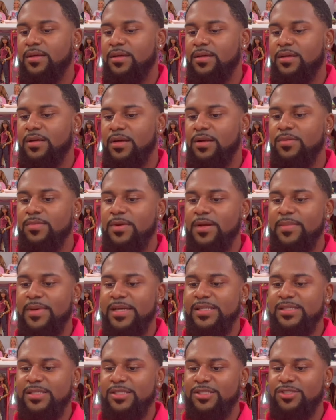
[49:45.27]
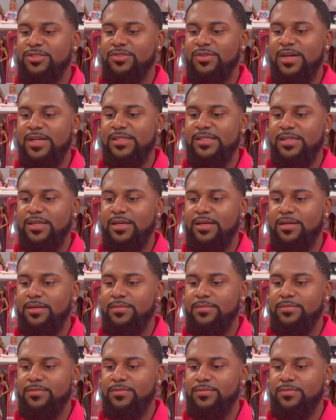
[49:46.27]
I don't want to mess this dress up,
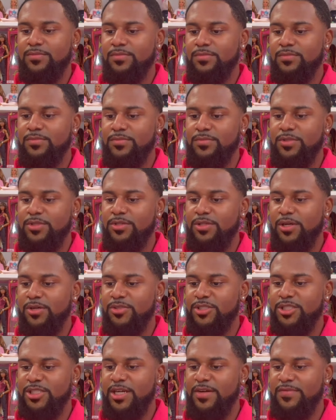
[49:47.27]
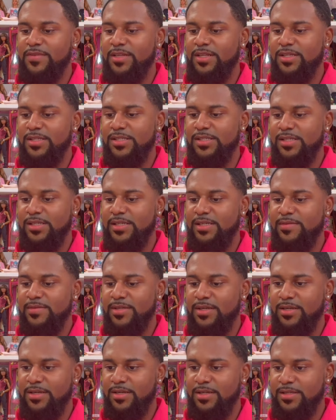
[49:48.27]
you know, shoving the sleeves
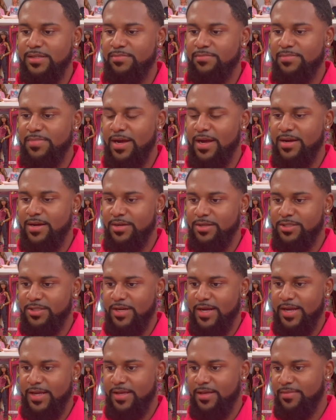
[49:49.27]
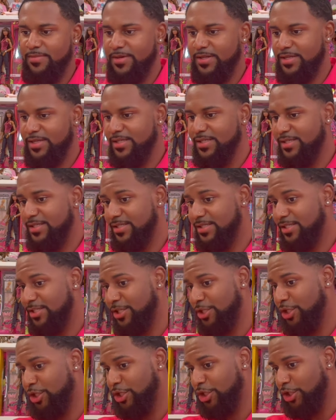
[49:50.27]
under this biker jacket, but this is
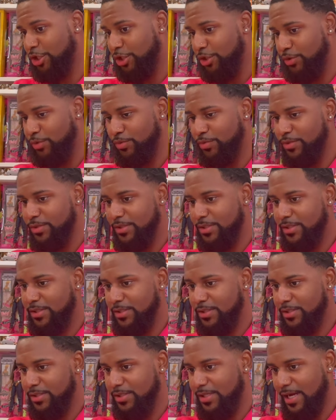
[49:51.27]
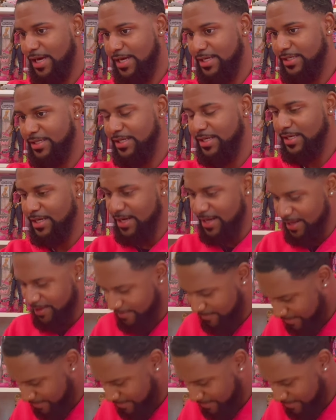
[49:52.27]
cute. The idea that I have